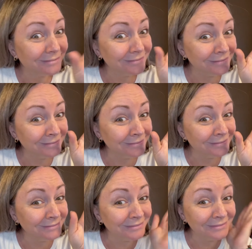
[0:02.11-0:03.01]

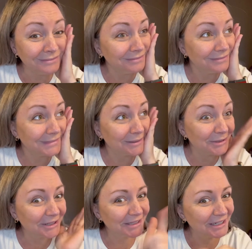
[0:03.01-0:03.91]
Mm, I'm
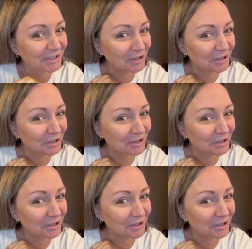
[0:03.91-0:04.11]
so excited to